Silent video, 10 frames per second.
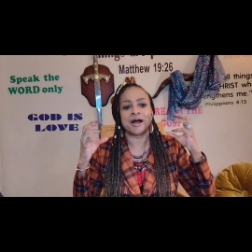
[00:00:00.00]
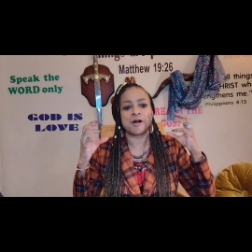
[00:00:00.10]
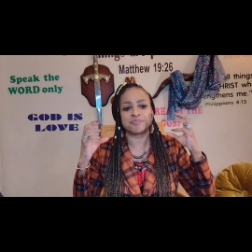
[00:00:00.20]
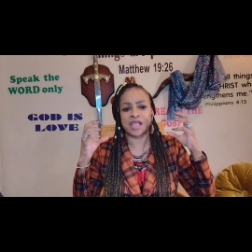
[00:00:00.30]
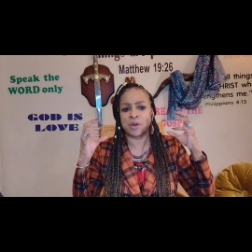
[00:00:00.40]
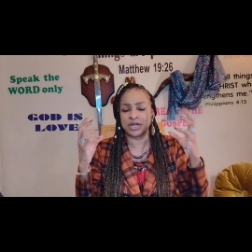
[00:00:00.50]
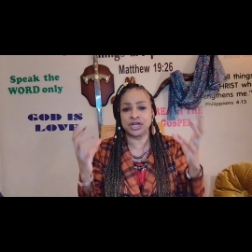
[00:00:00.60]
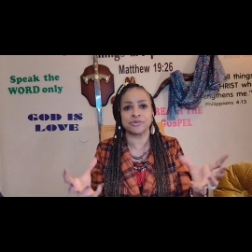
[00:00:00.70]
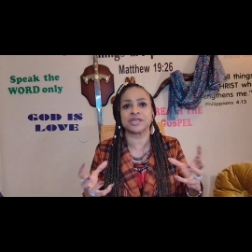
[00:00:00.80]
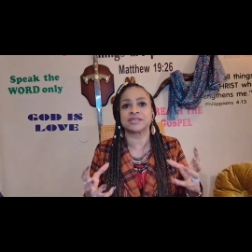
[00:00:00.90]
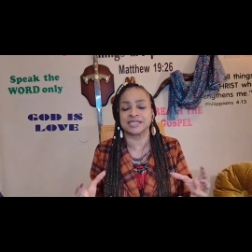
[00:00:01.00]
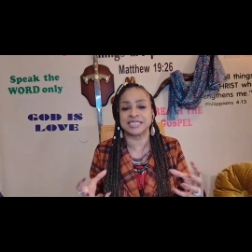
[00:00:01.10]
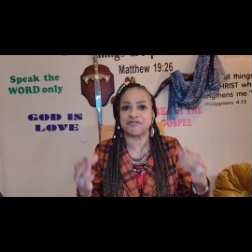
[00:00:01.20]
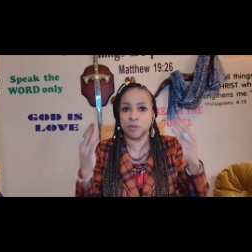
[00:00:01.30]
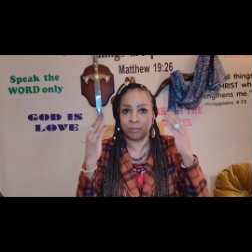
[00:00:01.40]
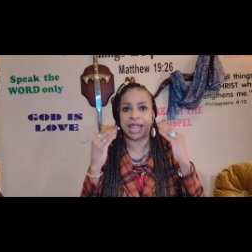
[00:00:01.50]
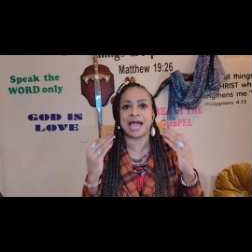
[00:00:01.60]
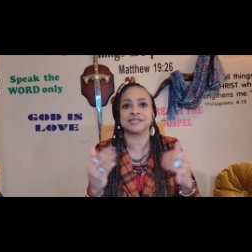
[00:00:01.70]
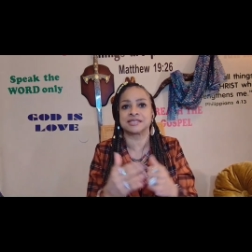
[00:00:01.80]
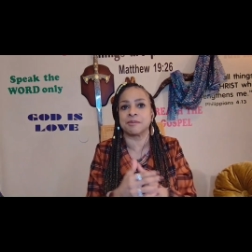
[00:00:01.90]
And we know that the devil
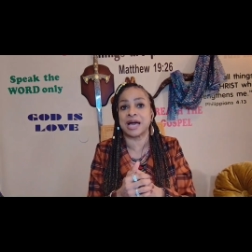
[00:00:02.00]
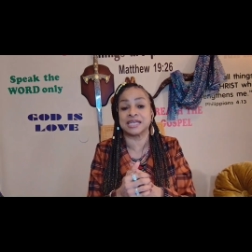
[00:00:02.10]
blinds the